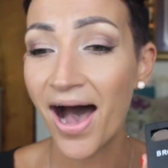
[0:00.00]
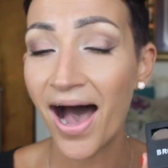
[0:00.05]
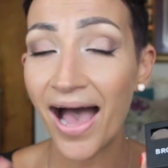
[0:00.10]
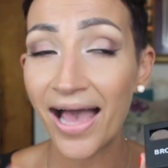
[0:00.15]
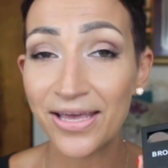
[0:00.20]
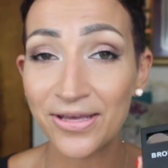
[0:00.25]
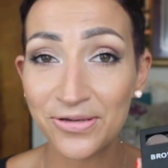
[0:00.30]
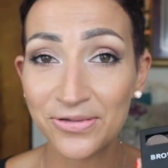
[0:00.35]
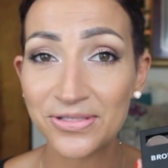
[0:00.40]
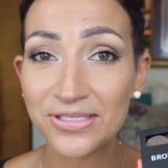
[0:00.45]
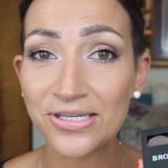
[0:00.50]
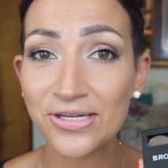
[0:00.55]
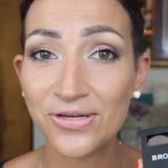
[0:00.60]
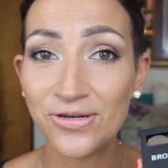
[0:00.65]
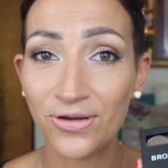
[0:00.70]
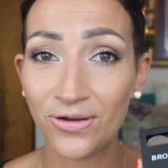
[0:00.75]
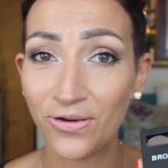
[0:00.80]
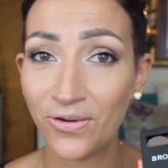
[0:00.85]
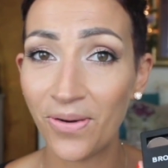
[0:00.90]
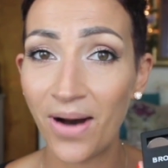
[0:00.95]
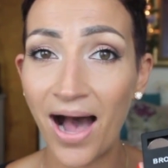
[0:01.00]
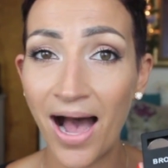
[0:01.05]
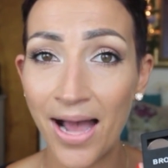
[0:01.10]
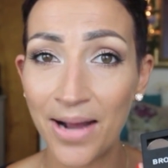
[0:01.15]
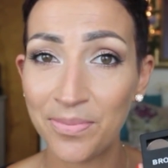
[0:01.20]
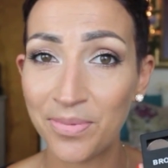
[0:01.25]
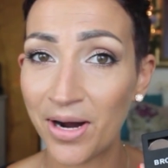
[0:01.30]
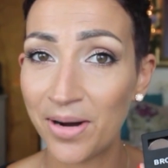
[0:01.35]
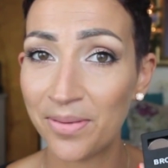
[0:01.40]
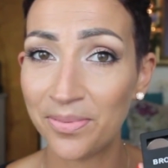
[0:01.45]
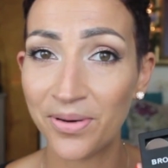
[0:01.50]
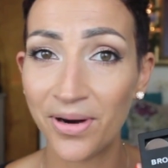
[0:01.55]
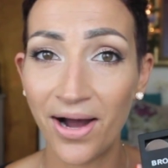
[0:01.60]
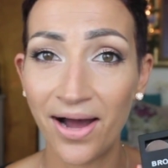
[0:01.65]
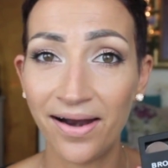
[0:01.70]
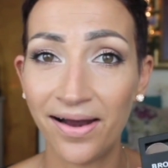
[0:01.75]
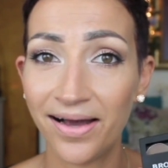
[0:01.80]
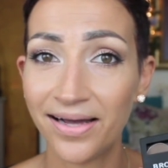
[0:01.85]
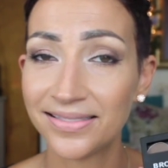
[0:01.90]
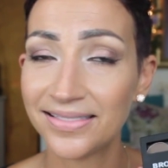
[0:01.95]
I used a new eyebrow
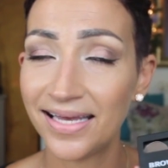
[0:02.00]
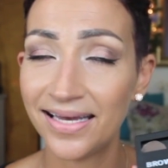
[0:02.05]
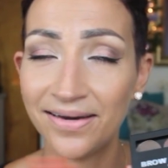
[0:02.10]
product.